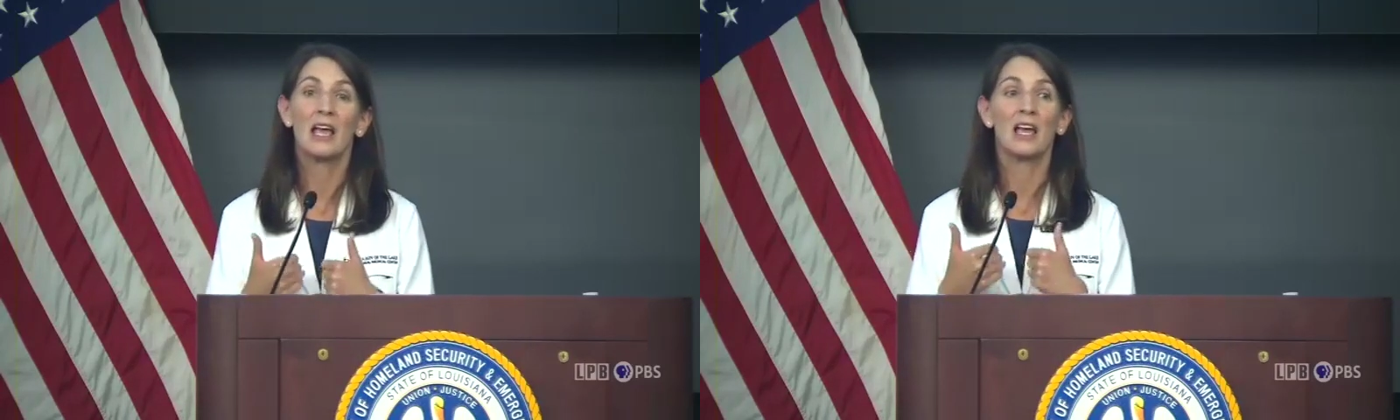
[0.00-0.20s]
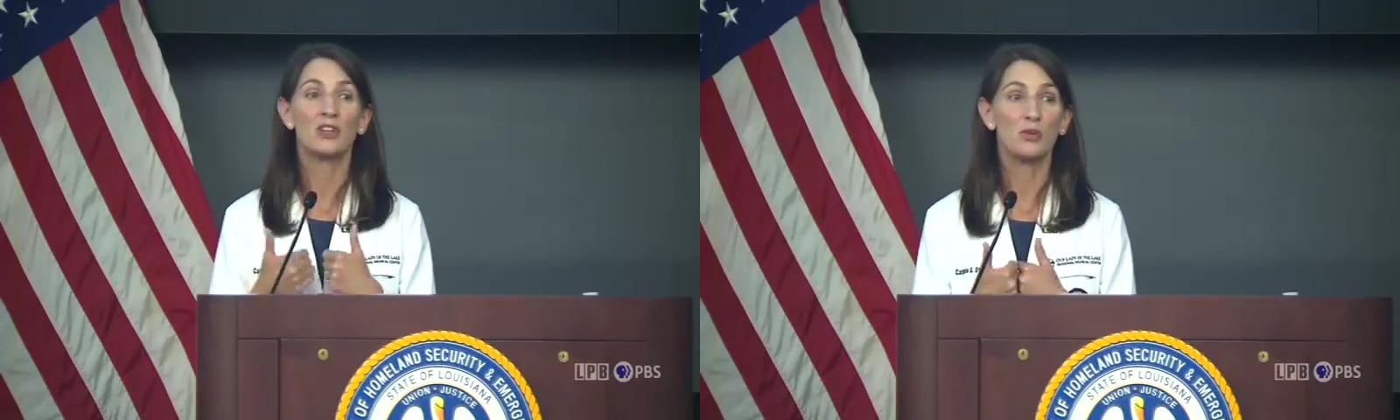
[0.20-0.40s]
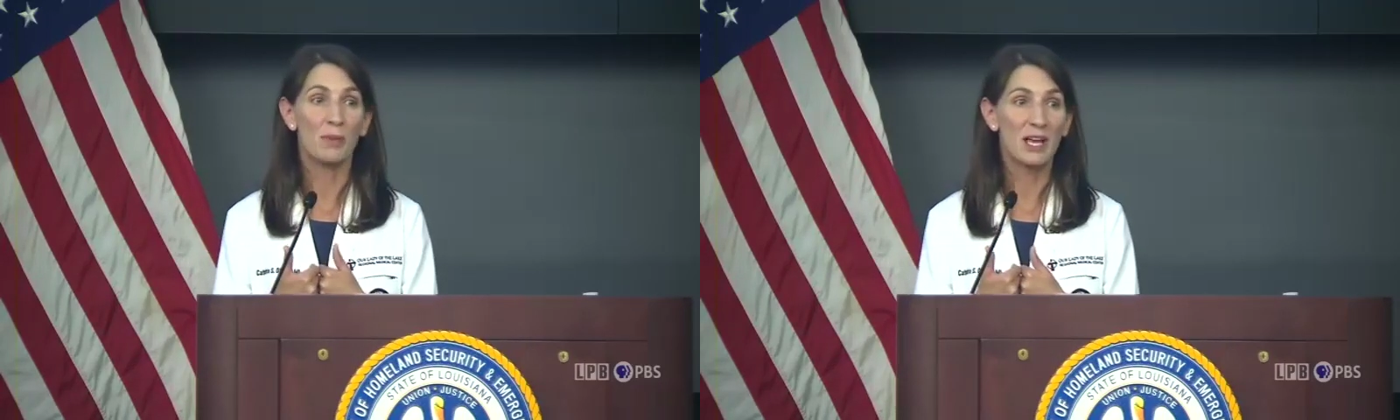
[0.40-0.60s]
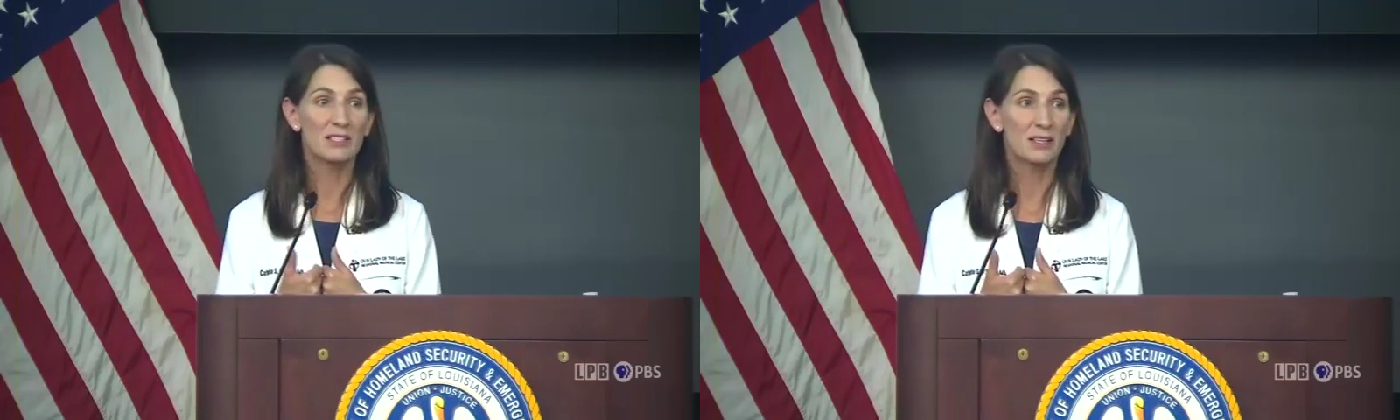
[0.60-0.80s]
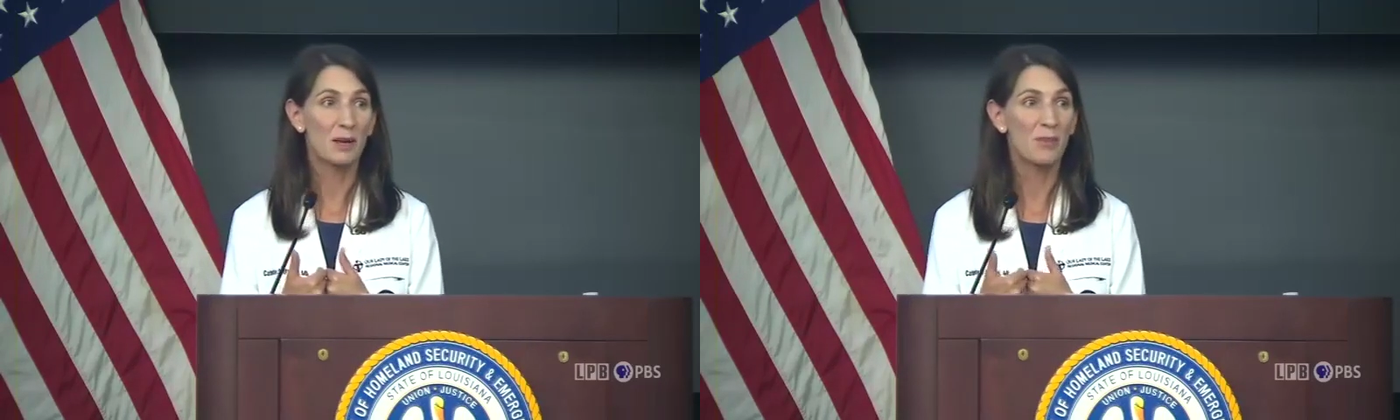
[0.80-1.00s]
and you
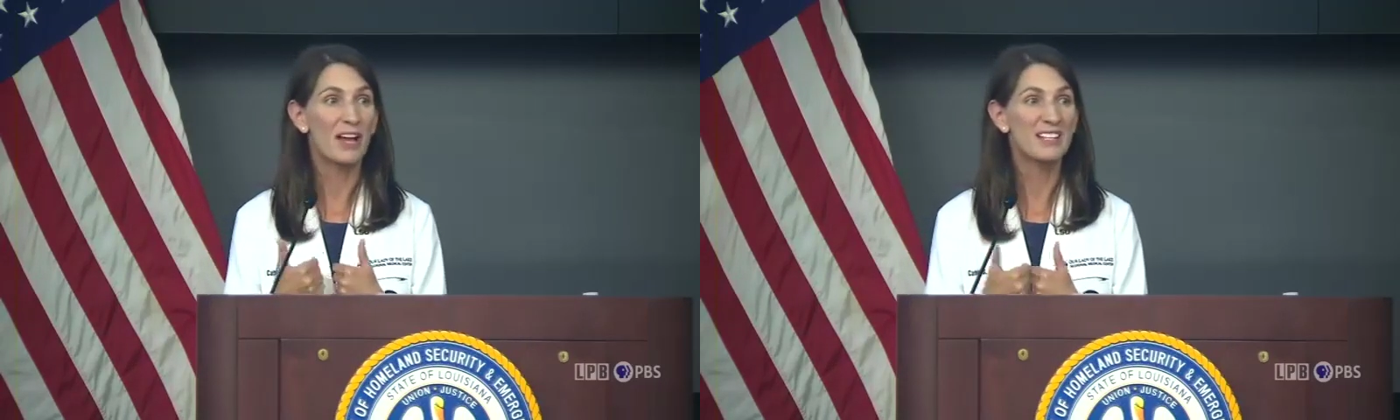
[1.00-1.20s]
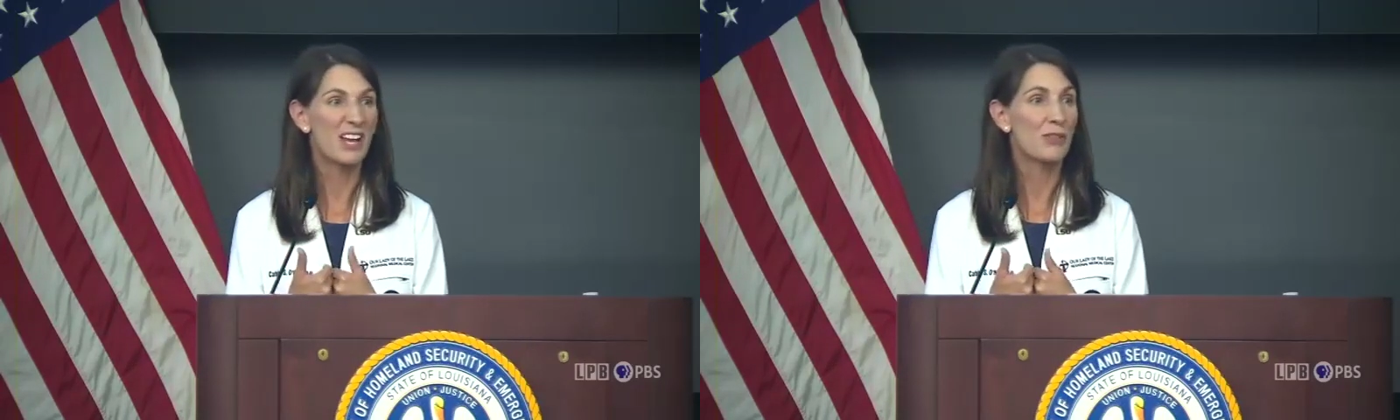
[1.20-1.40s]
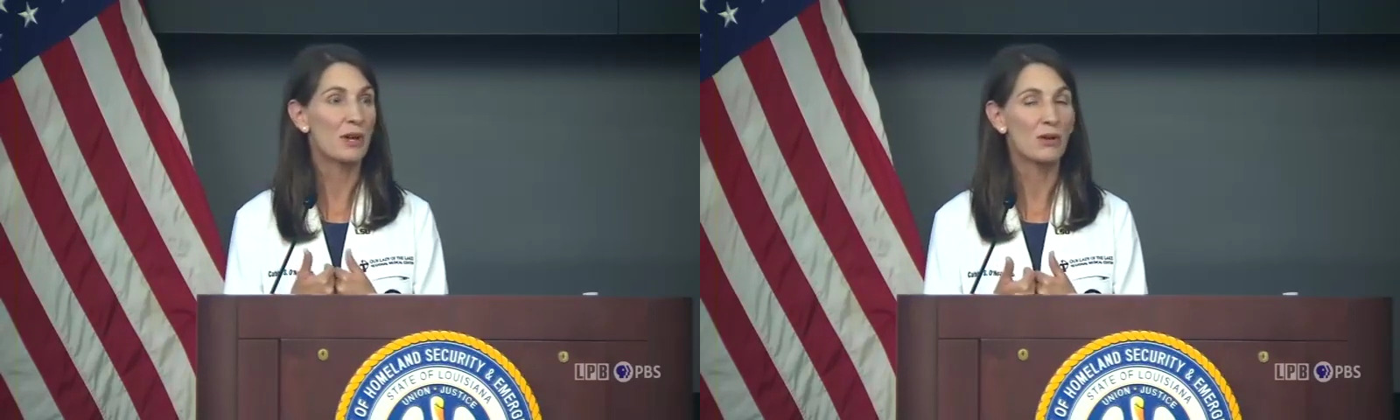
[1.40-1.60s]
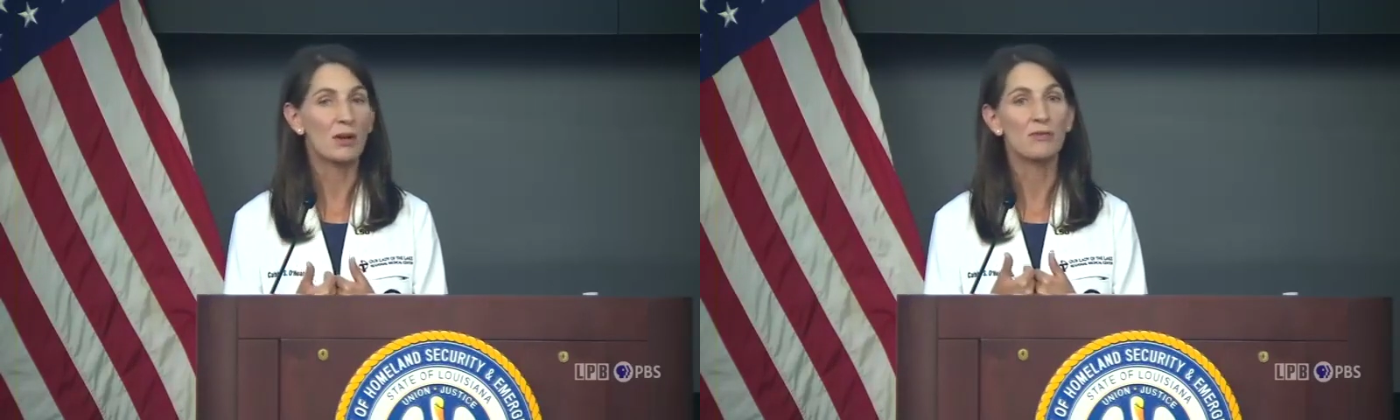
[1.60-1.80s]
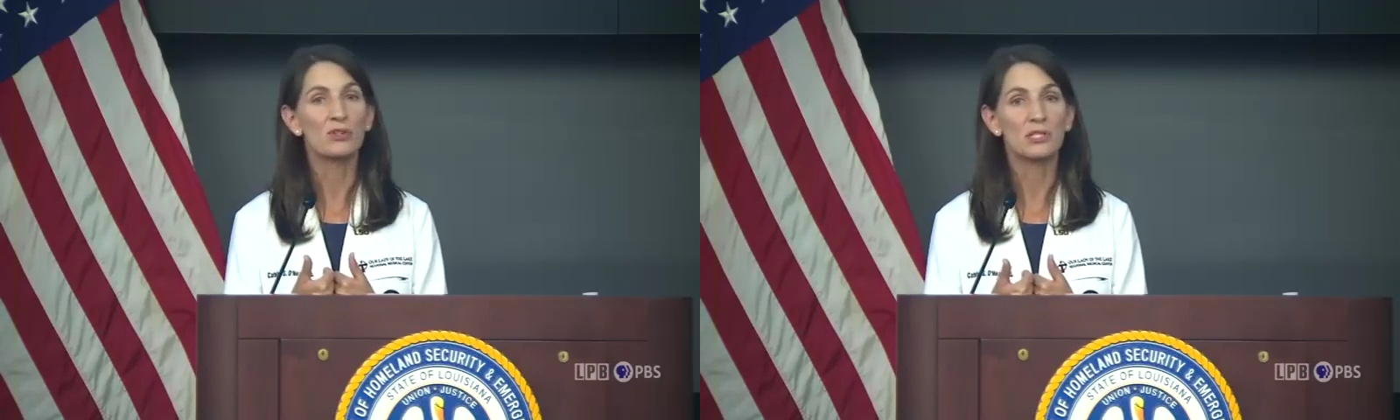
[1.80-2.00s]
mask up, I doubt that I'll
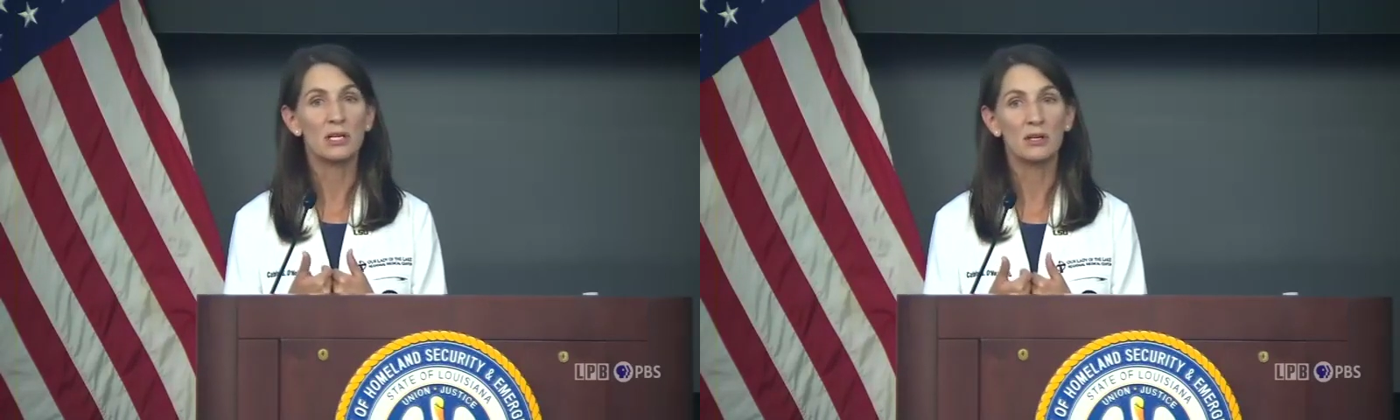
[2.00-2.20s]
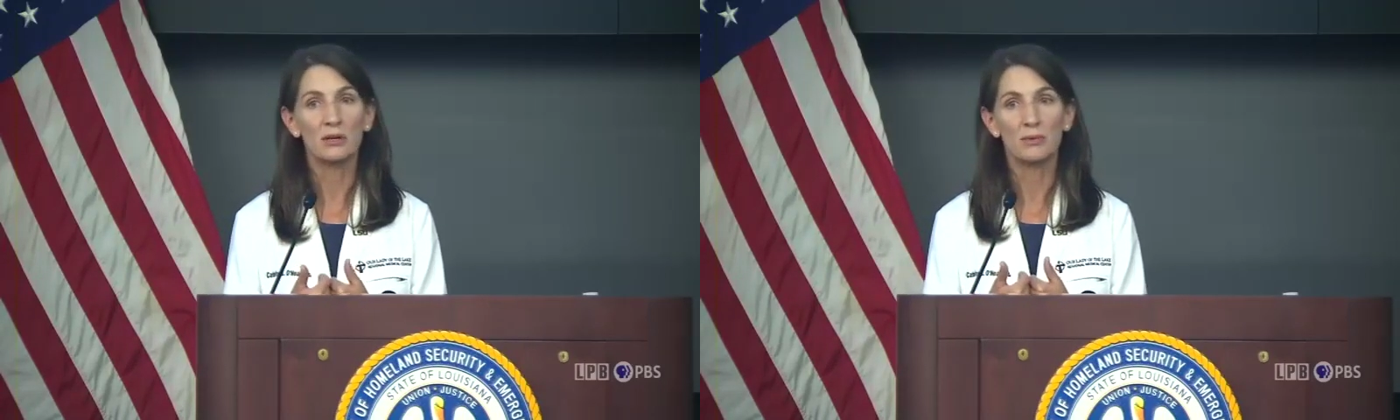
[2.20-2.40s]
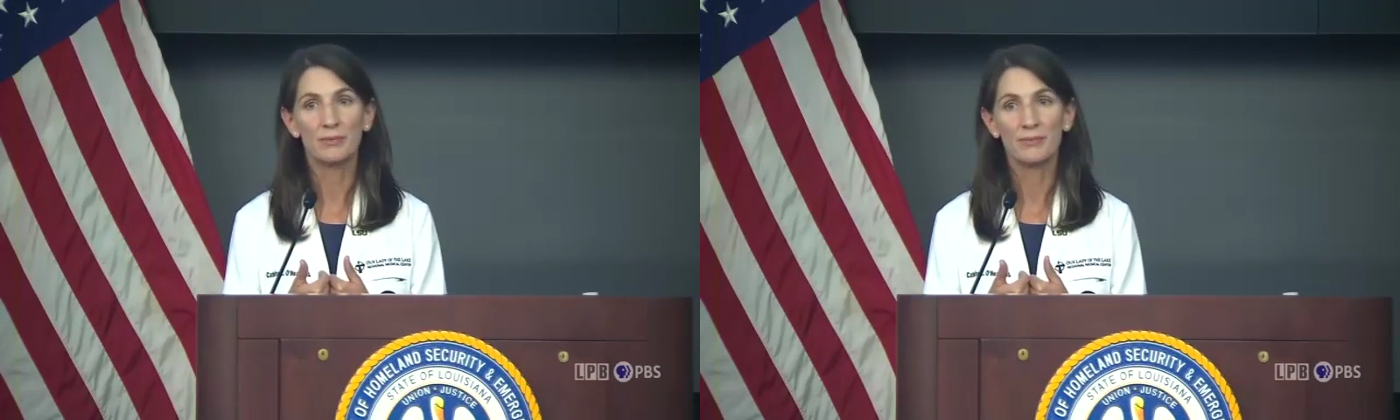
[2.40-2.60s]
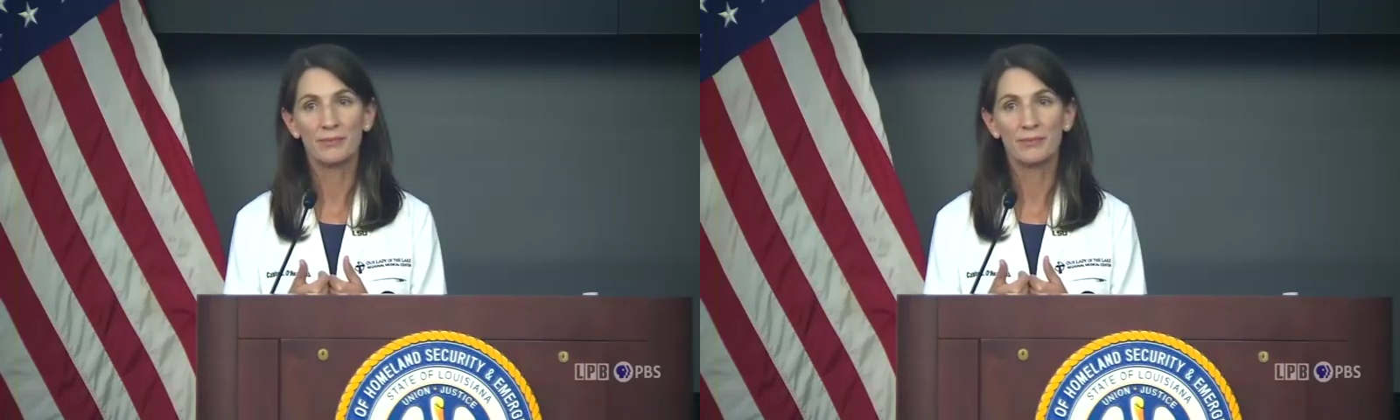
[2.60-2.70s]
ever see you.